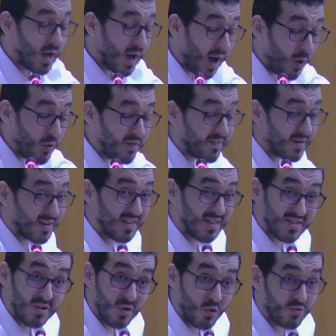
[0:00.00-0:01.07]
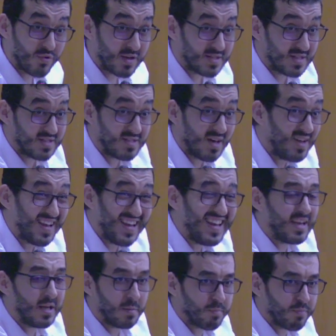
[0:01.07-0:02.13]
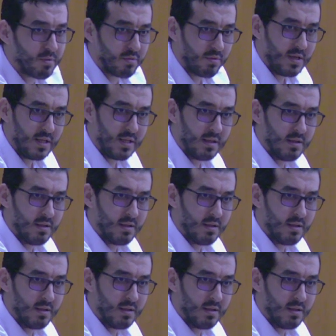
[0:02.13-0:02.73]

However, the others are unemployed.